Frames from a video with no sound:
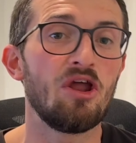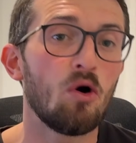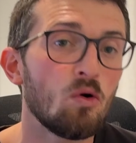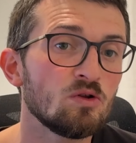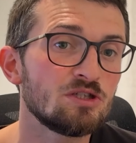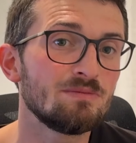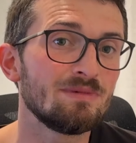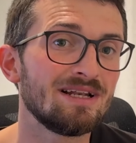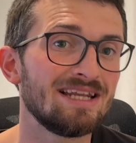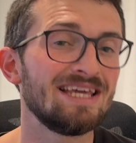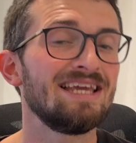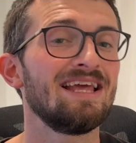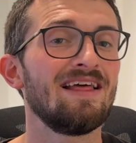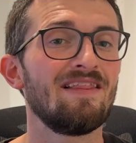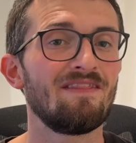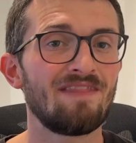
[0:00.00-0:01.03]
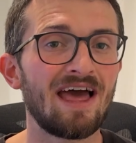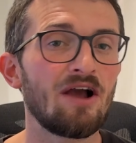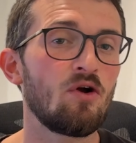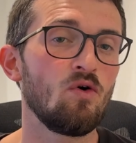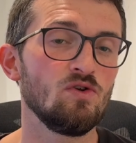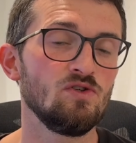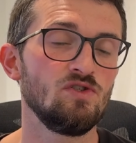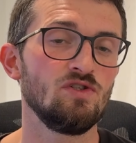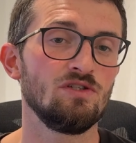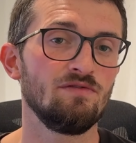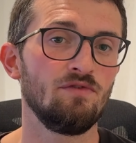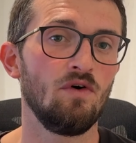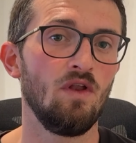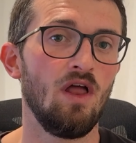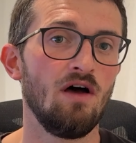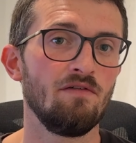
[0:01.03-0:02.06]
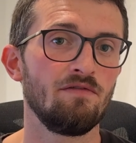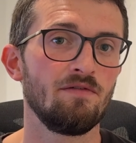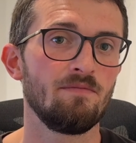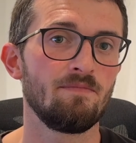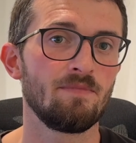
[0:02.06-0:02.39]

Ultimately, that causes you to fall off.